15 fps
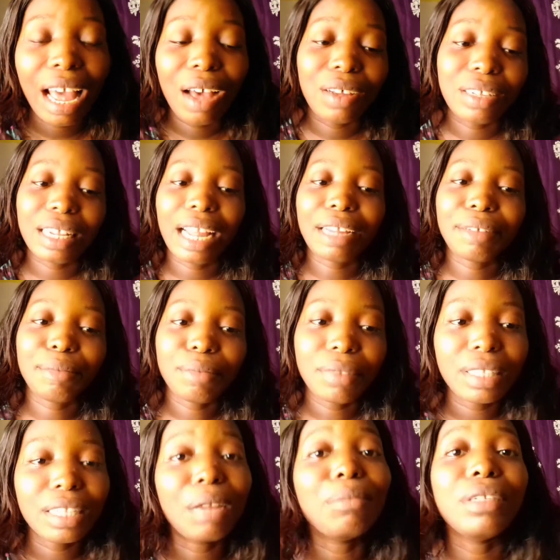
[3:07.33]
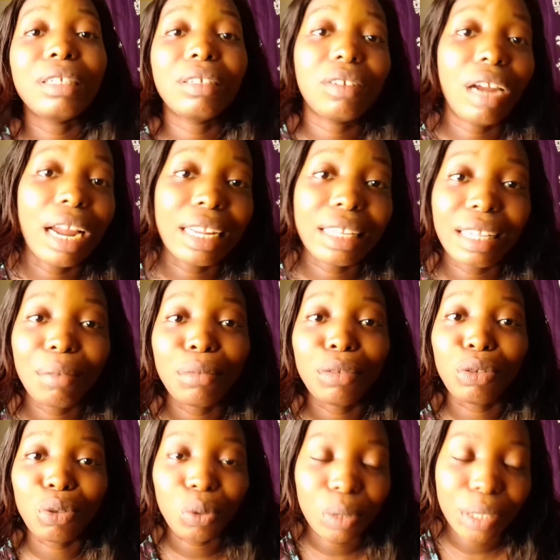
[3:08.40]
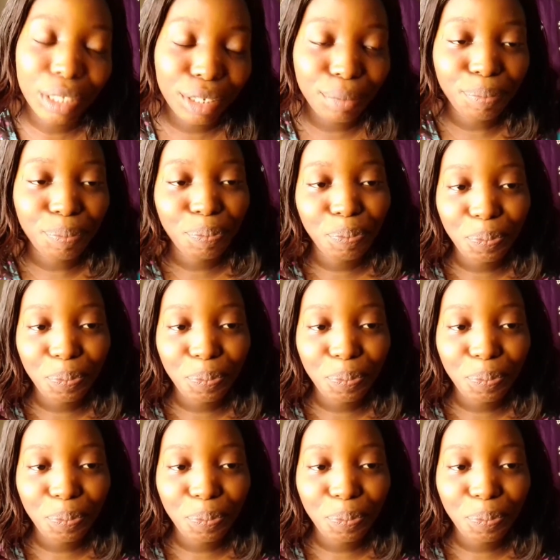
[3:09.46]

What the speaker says: I was like, let me try it, let me do it.